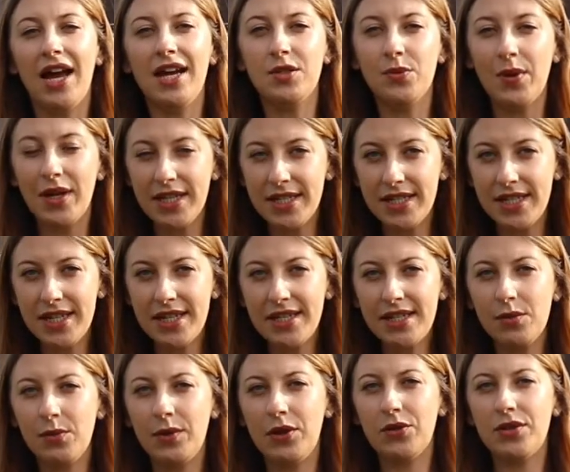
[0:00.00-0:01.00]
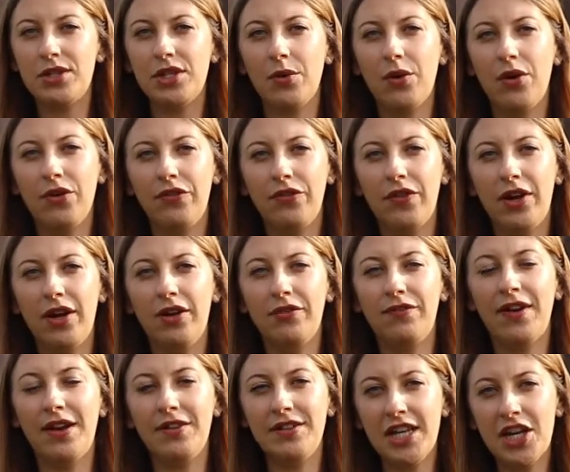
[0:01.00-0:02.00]
As well as this, we also offer
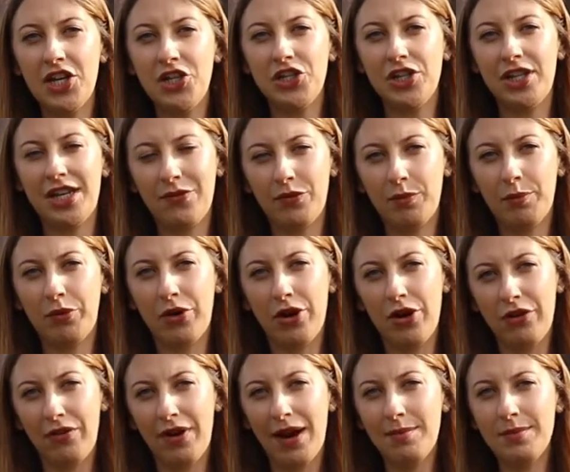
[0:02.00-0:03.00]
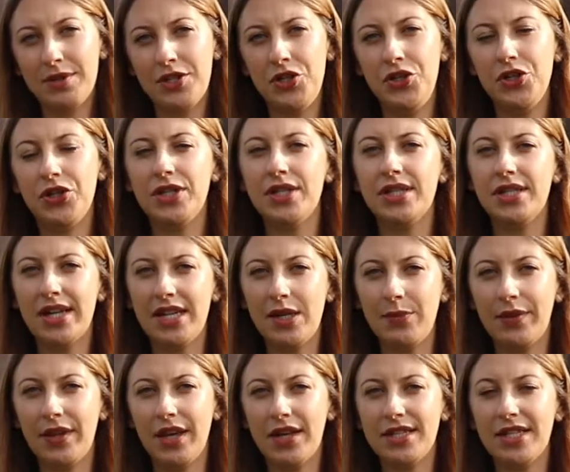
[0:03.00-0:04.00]
foundation level programs, so you can
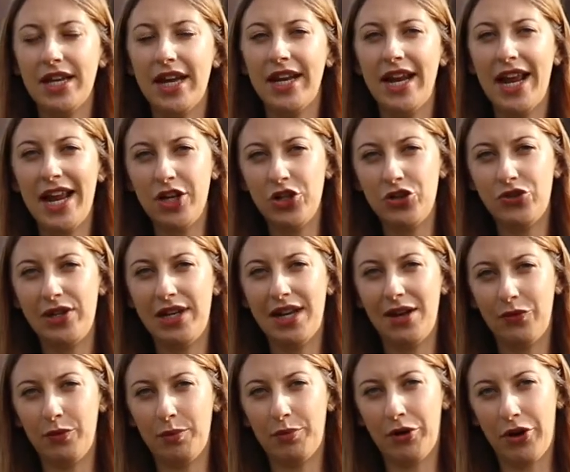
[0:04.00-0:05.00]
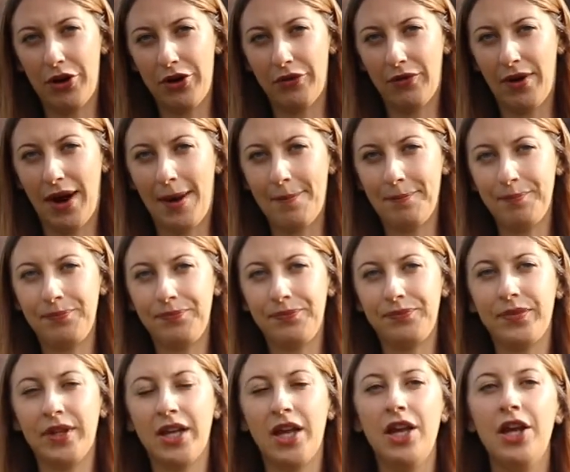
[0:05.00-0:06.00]
study with us at an entry level program.
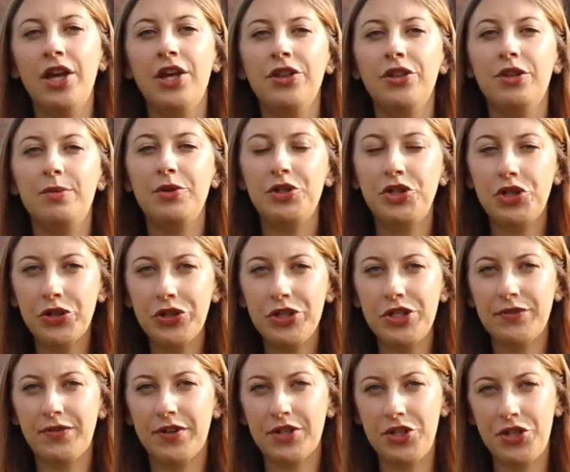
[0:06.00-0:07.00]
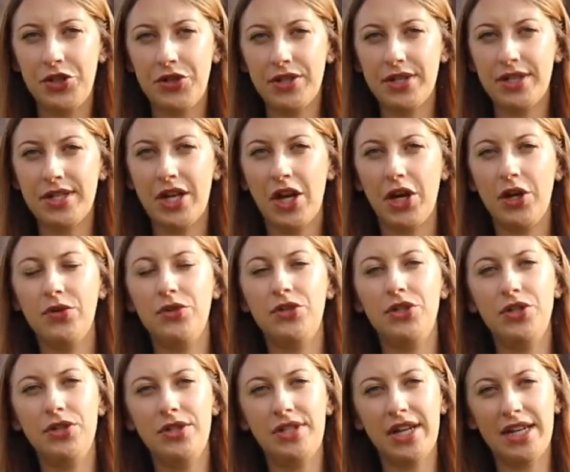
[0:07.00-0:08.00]
The majority of our students though
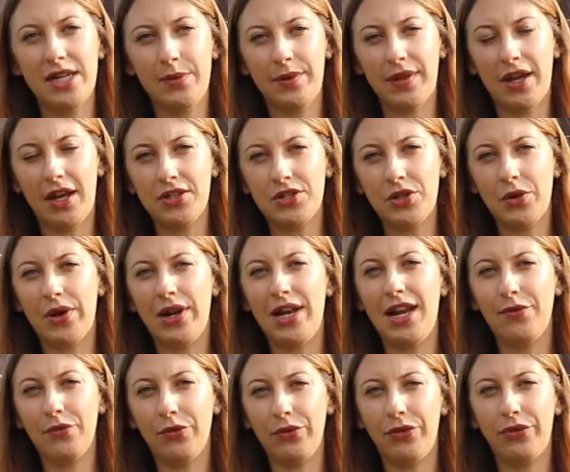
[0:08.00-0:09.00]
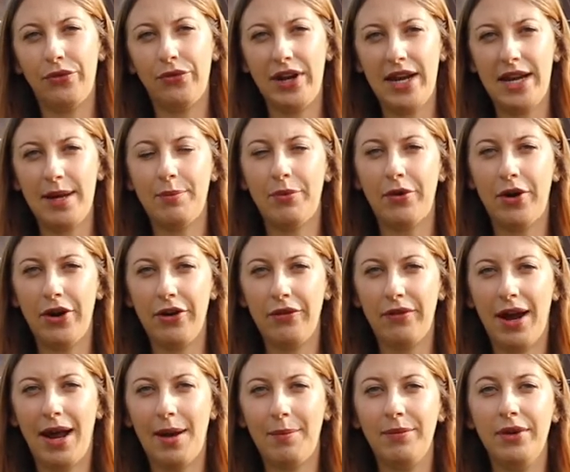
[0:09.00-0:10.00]
do study with us on a level 3
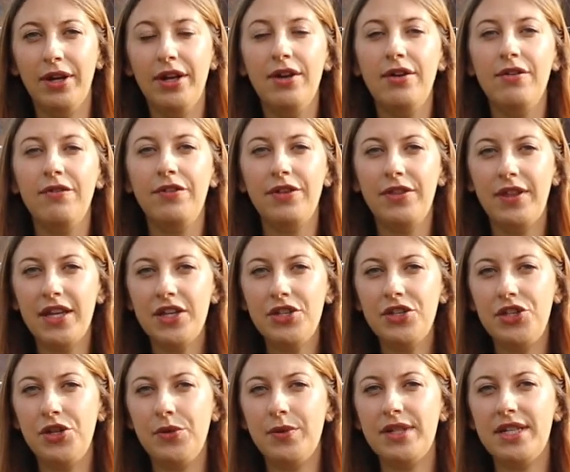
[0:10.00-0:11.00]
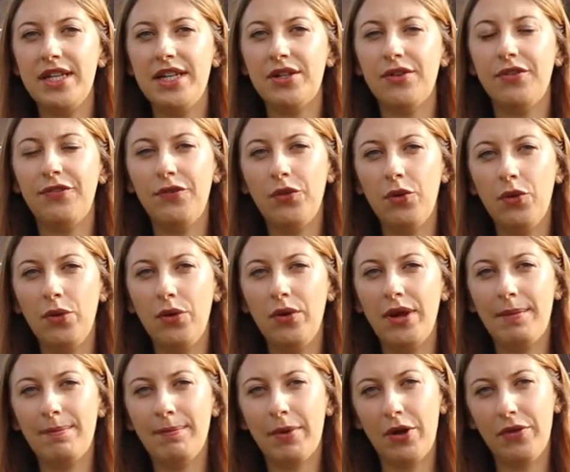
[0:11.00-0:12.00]
program. For this, you would need a
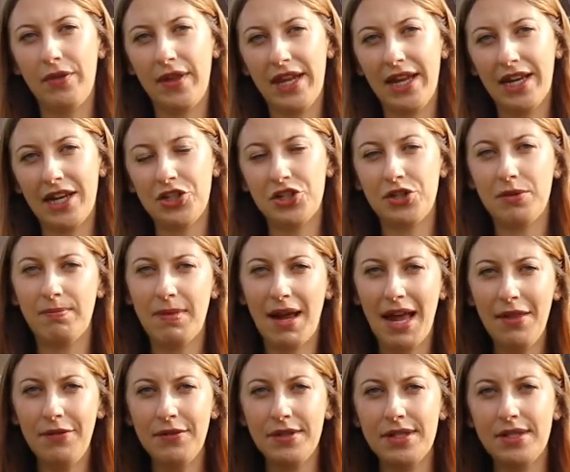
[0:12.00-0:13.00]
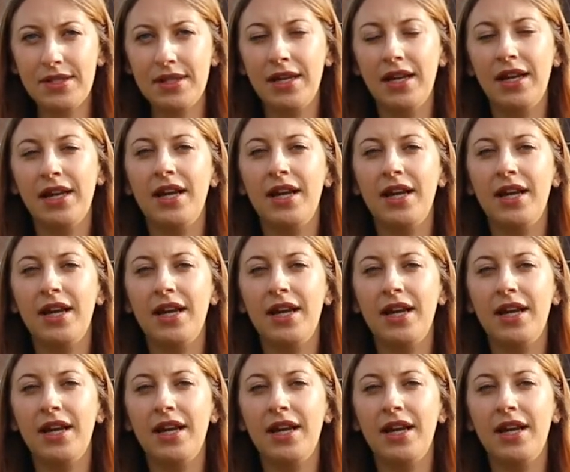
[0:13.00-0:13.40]
4 in both English and maths.